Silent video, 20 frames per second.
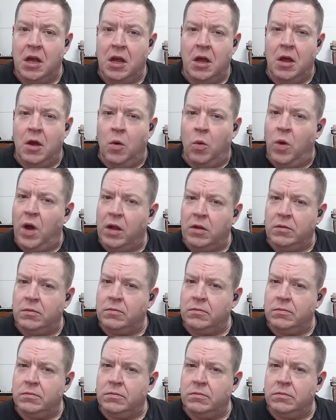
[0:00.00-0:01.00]
Well,
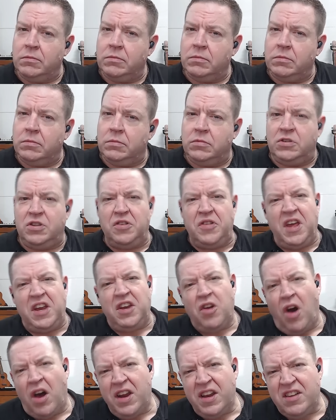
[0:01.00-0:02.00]
do they
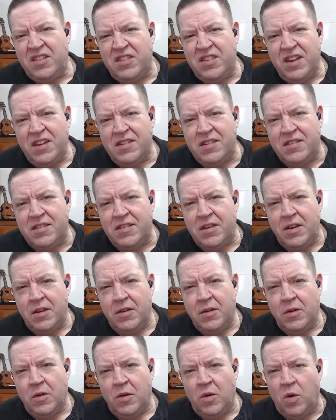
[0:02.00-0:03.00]
not exist?
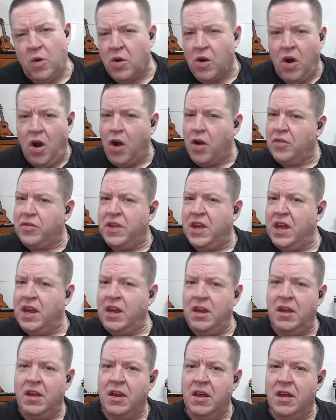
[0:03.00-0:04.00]
Or are
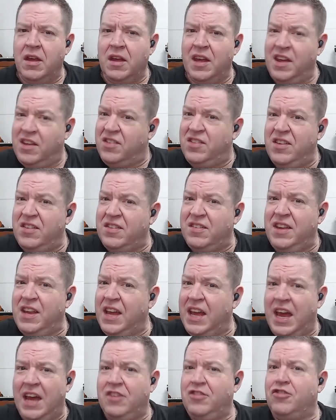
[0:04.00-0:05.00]
they
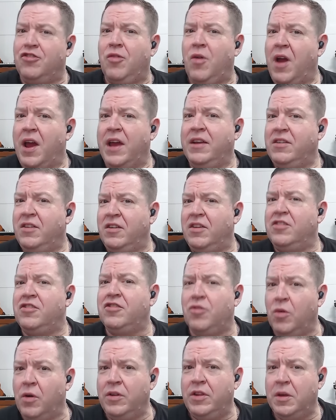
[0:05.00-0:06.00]
existing and trying to
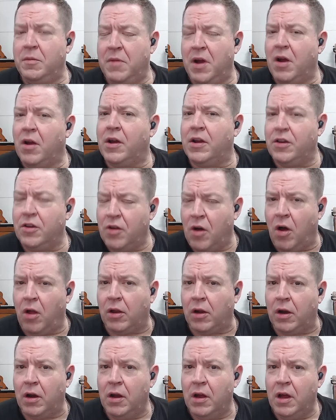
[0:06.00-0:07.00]
destroy the American
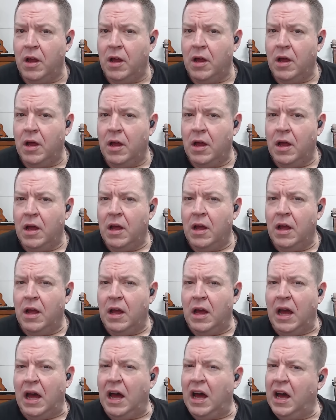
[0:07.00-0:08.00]
dollar?
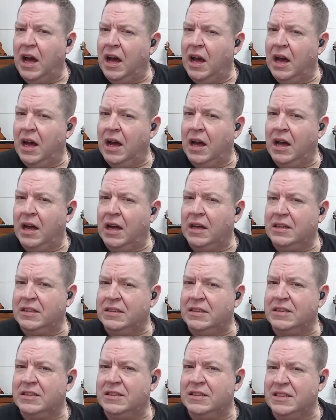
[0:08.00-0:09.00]
Uh,
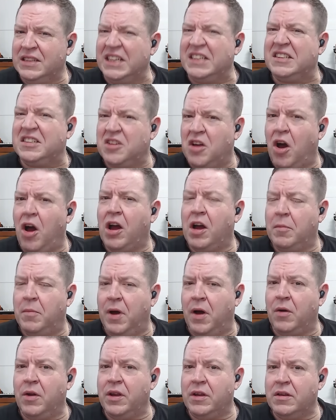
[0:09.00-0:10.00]
let's talk
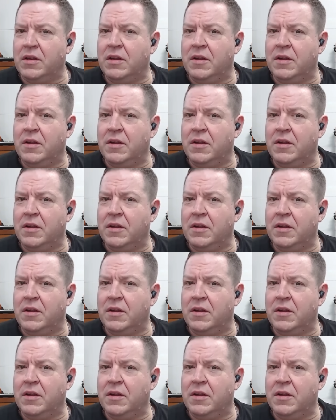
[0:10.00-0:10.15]
about it.